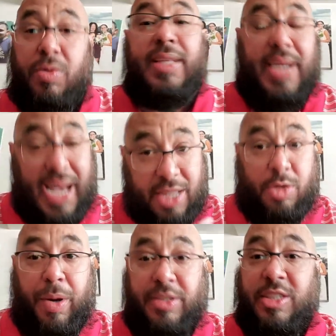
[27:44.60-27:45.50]
and then I had
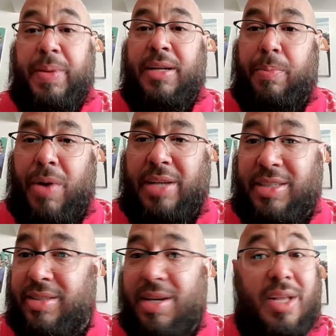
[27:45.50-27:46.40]
to participate in the
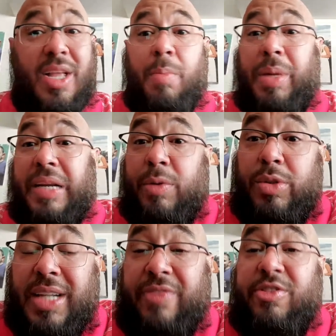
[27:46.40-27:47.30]
process. But if it
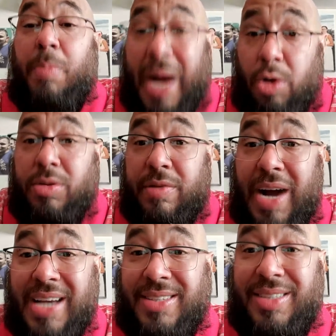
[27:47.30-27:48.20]
was left to my own
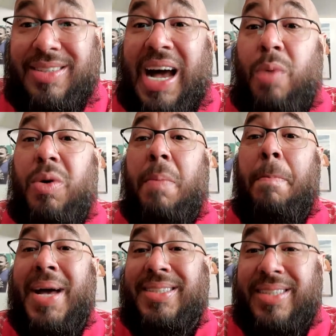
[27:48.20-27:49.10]
devices, I would have
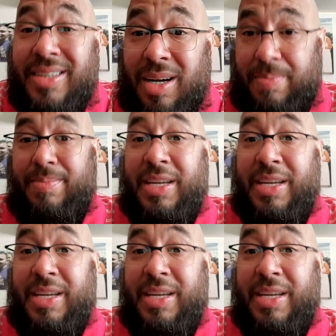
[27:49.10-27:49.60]
messed it up.